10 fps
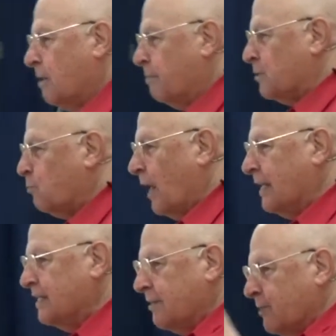But
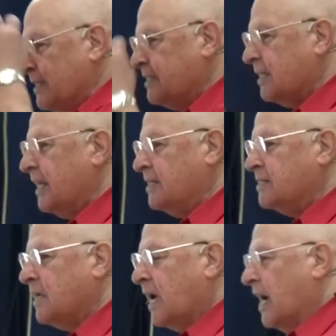one, the reason
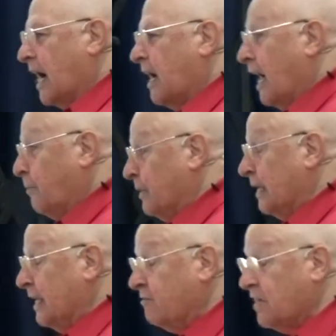is, I
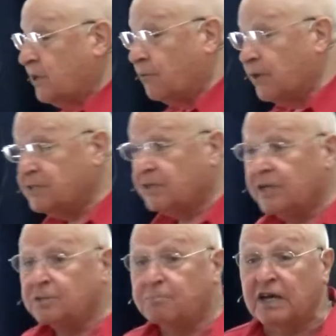believe that the reason
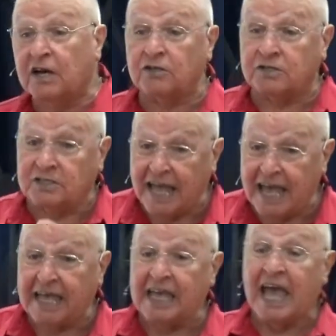is because
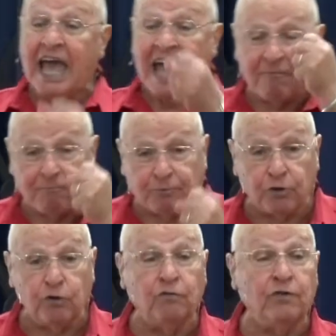they have
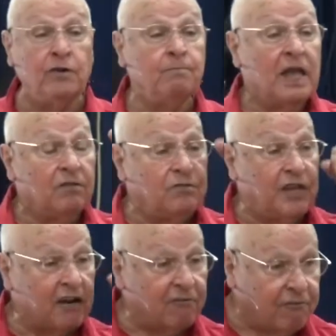proven
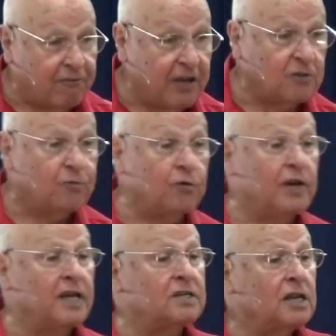their
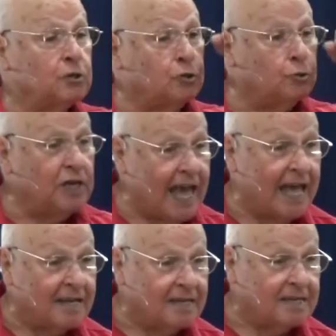faithfulness to the
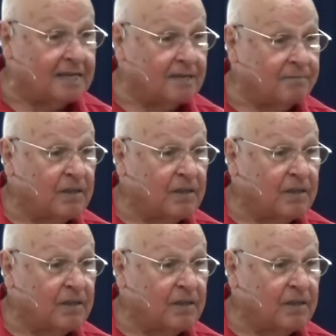end.